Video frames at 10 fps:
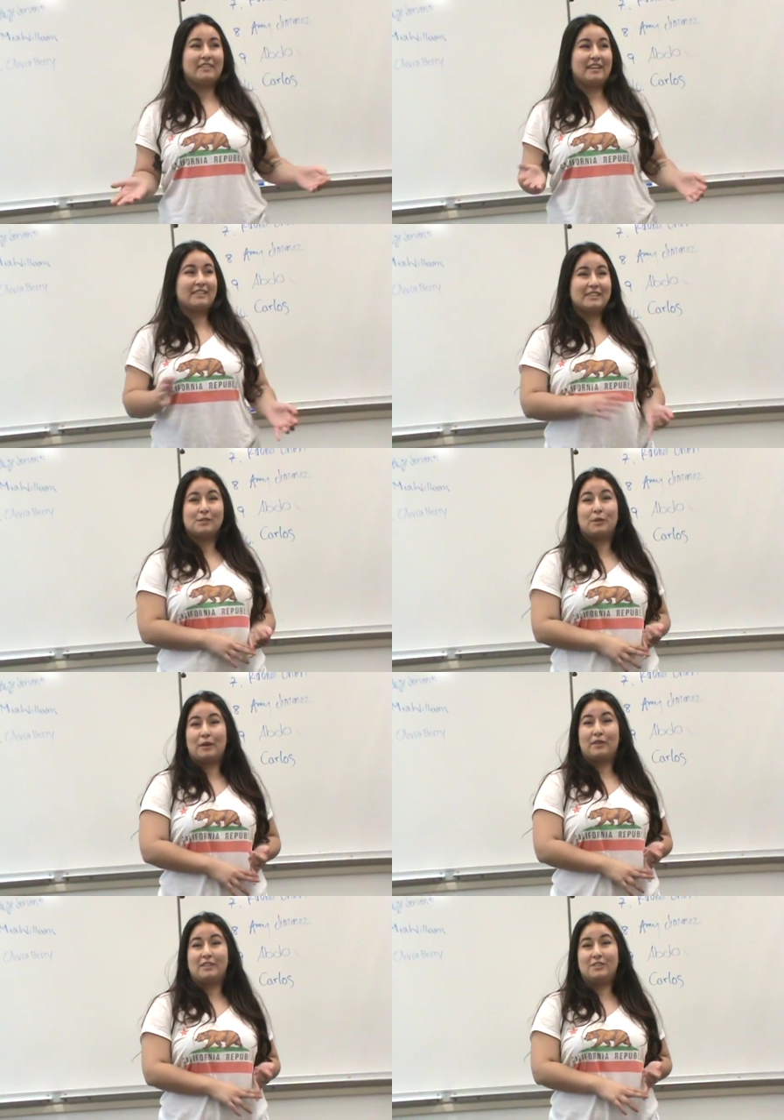like this is what I
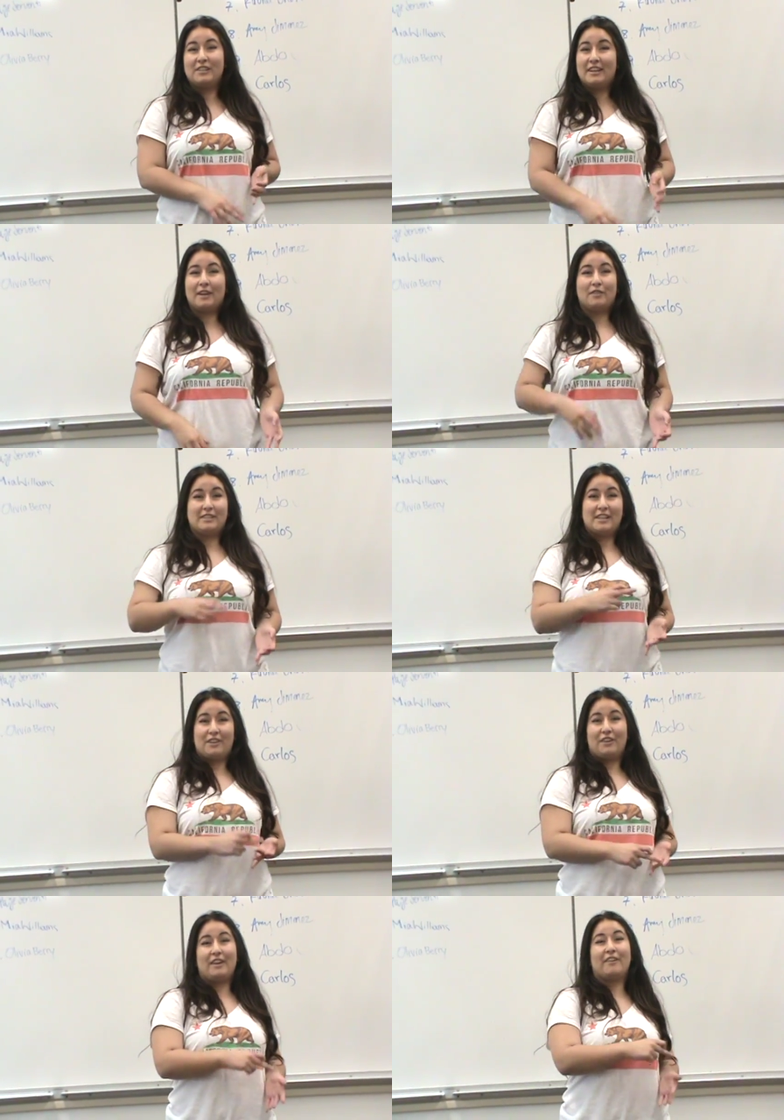want to do today. I want to
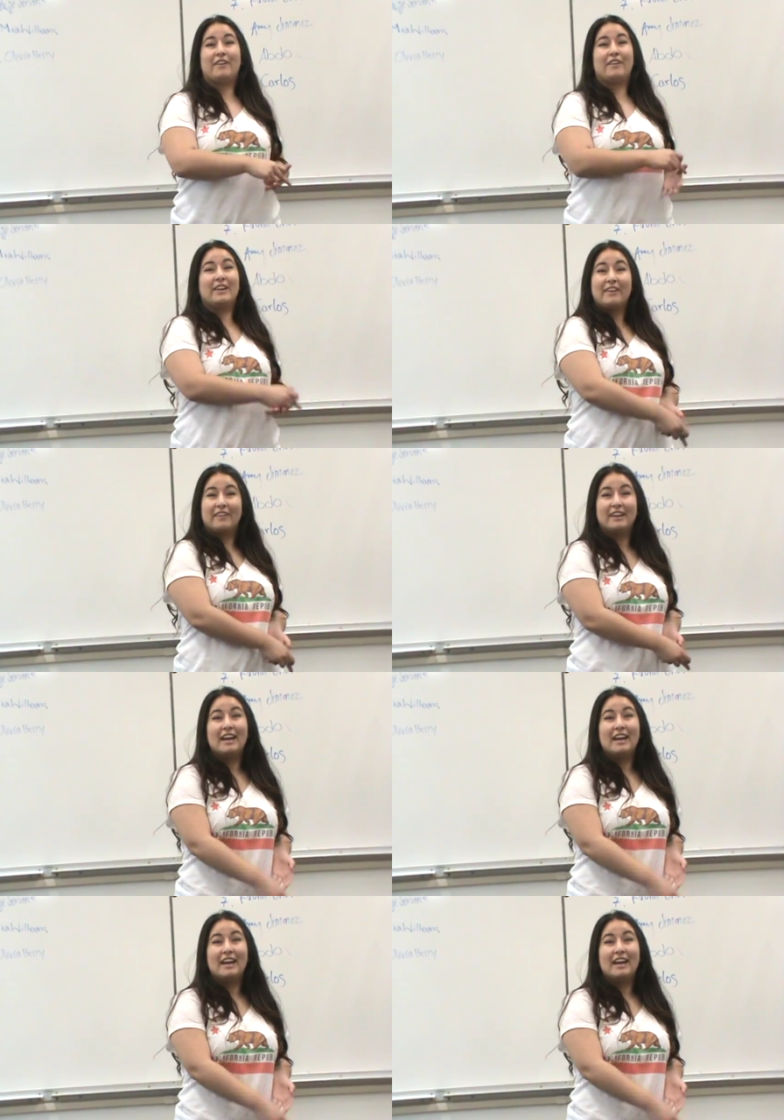take you here, here, and here.